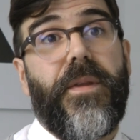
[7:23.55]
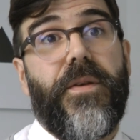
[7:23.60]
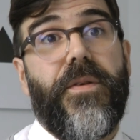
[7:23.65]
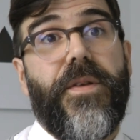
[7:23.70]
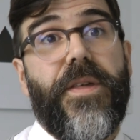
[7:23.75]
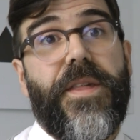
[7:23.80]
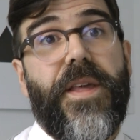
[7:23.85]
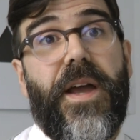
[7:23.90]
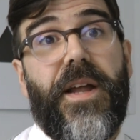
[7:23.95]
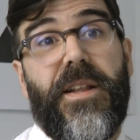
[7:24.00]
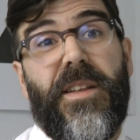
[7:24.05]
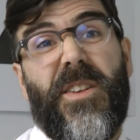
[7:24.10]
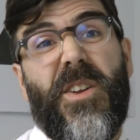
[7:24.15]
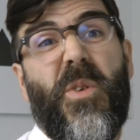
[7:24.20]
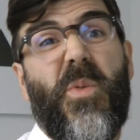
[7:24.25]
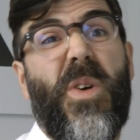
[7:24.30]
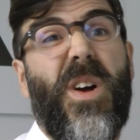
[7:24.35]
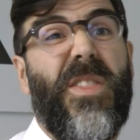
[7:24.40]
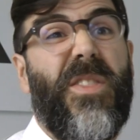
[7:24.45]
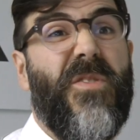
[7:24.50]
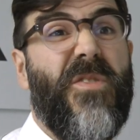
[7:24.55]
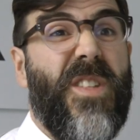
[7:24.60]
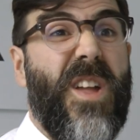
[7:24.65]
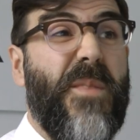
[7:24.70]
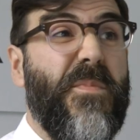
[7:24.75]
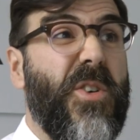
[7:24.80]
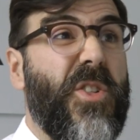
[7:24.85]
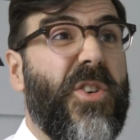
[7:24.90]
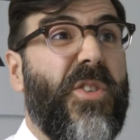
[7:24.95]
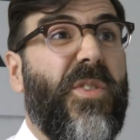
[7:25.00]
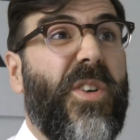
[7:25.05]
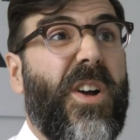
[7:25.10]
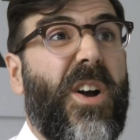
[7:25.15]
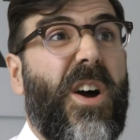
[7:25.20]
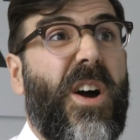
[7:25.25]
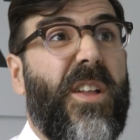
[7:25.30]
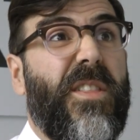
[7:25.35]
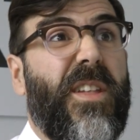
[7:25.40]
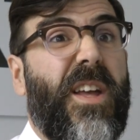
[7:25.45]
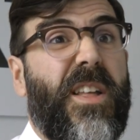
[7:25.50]
And decide, you know what, there's not much going
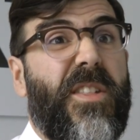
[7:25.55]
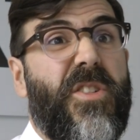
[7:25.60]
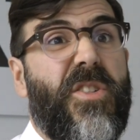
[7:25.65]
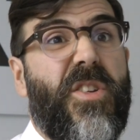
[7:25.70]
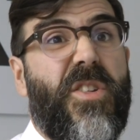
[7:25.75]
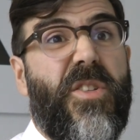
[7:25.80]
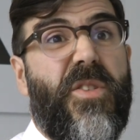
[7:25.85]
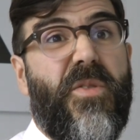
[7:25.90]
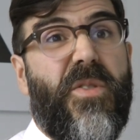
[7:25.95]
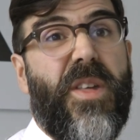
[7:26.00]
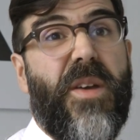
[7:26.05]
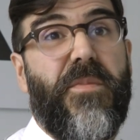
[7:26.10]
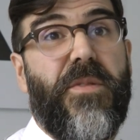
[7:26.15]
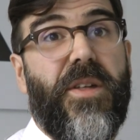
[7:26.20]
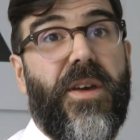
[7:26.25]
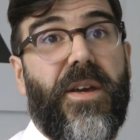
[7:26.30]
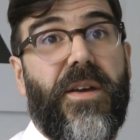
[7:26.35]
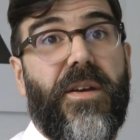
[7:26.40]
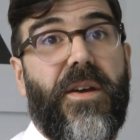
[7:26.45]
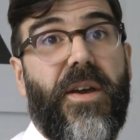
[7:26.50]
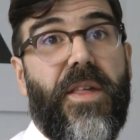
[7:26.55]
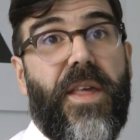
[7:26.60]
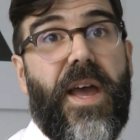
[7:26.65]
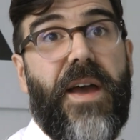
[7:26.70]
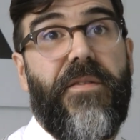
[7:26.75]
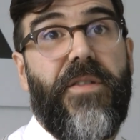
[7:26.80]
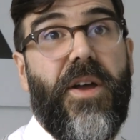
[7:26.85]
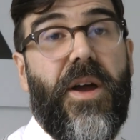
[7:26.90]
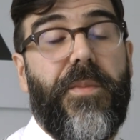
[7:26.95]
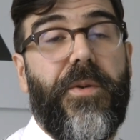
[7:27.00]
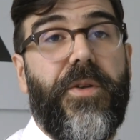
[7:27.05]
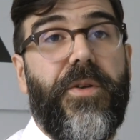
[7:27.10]
on, let's just do something because I have the mm-hmm.